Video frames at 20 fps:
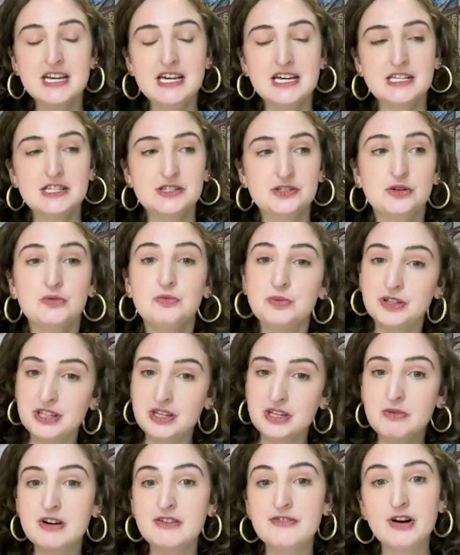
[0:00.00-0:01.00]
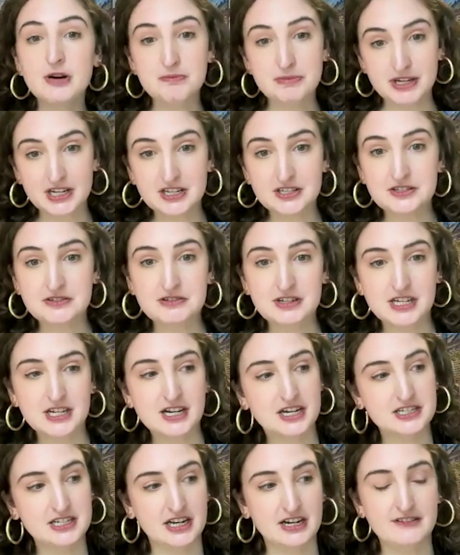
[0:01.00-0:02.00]
And so really one of our biggest unique
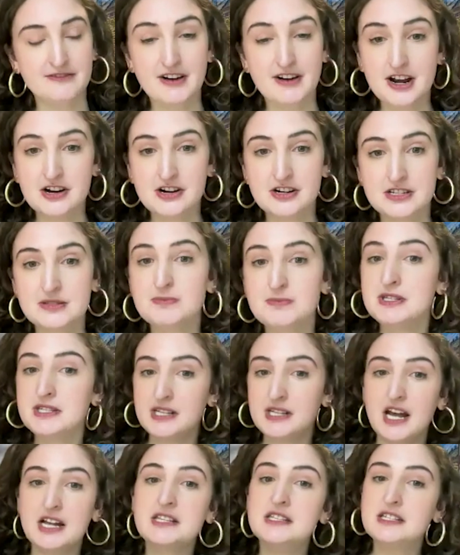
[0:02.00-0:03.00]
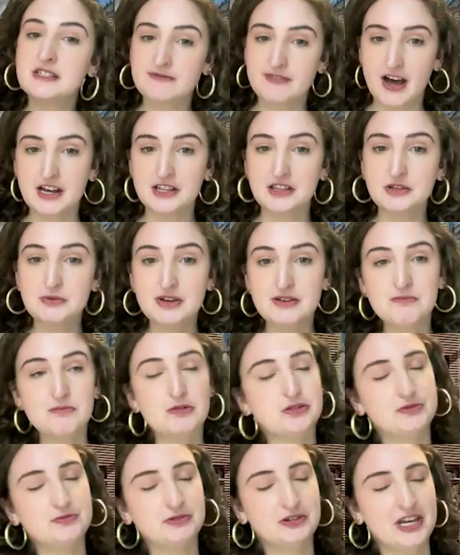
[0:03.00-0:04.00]
identifiers, besides the fact that we have
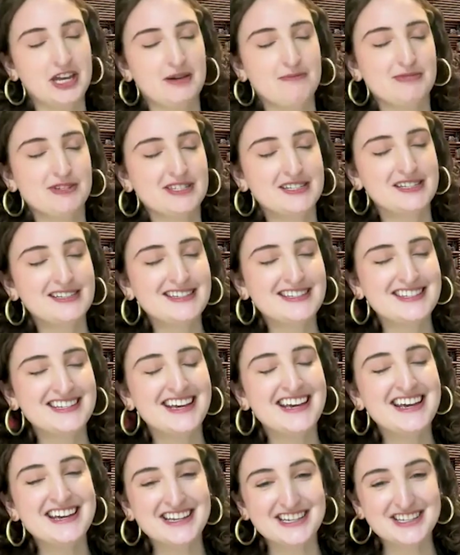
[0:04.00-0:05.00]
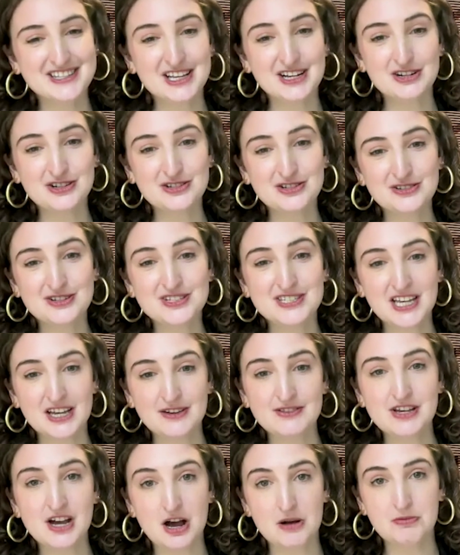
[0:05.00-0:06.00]
multiple campuses, is that our students
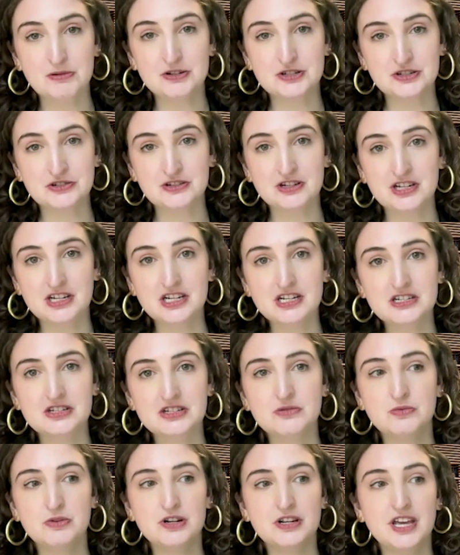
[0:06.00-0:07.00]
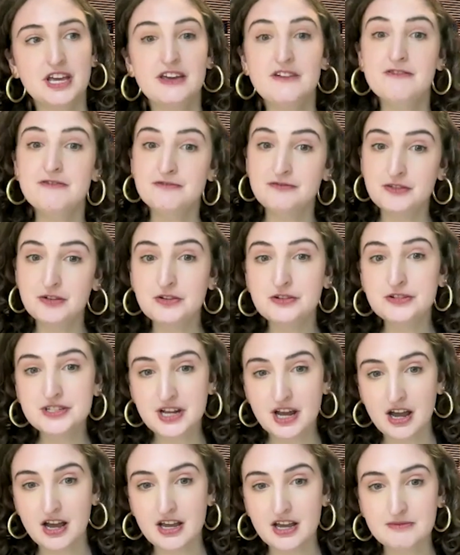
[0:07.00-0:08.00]
have the opportunity to work a
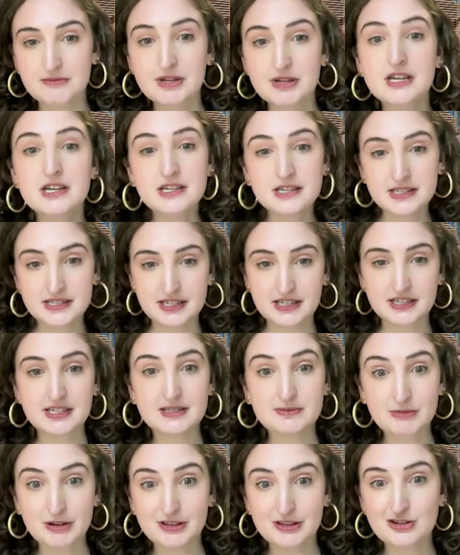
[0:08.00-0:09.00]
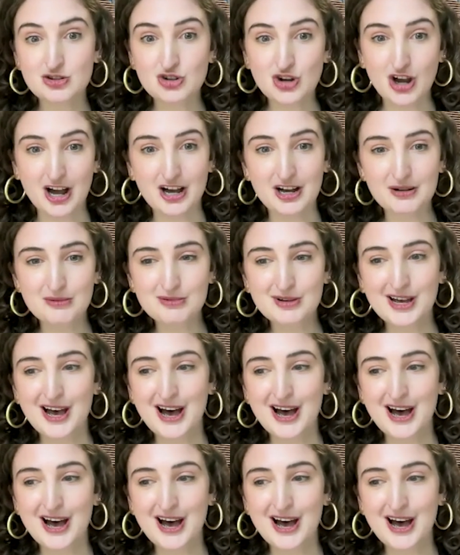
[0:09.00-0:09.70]
full-time 6-month job